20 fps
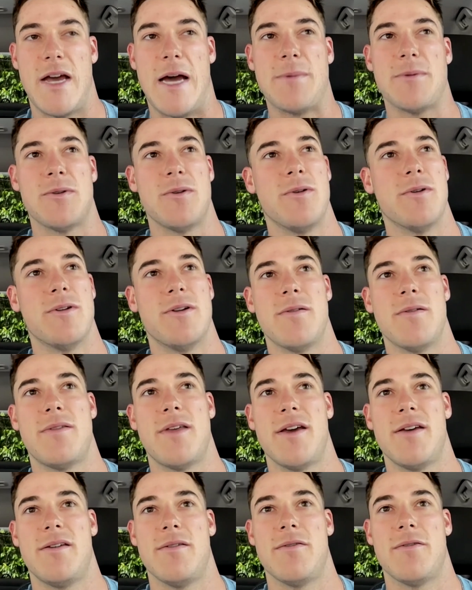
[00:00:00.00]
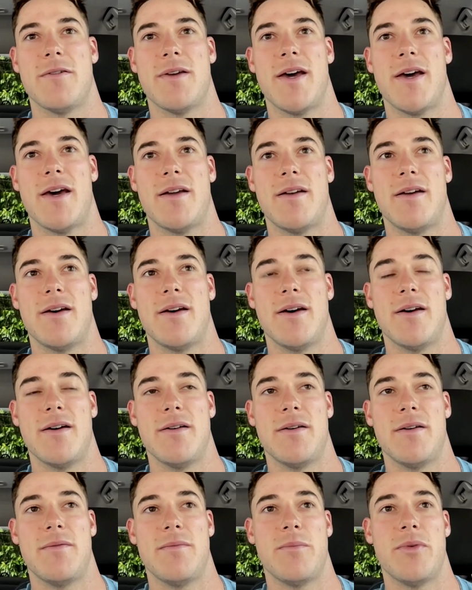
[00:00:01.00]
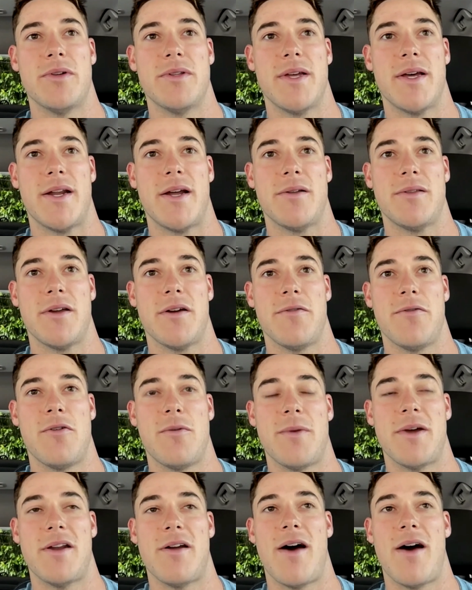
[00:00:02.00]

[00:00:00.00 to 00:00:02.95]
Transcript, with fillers: Absolutely. No, thank you for that. Even putting that out there for me.